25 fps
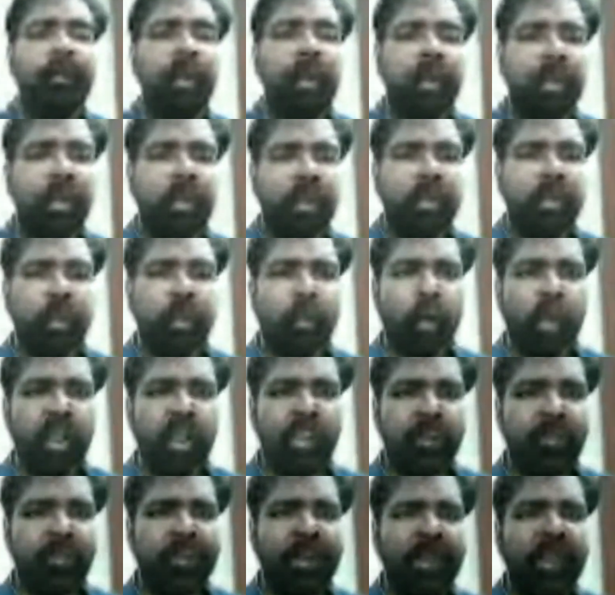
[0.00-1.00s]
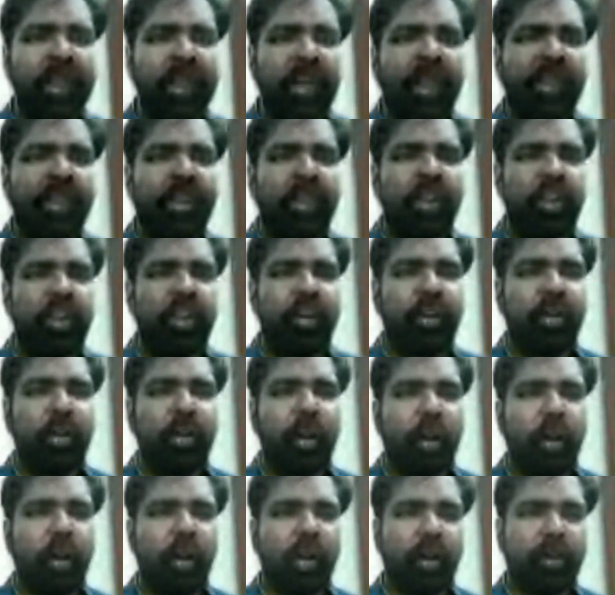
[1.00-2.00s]
So what is Midnight's Children all
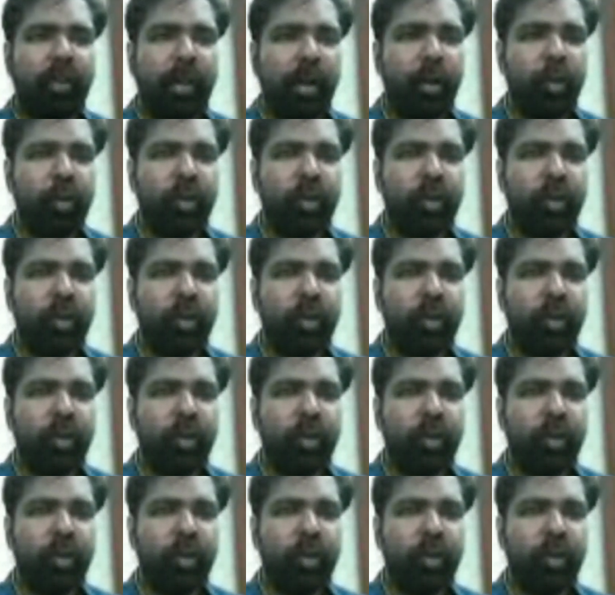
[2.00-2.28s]
about?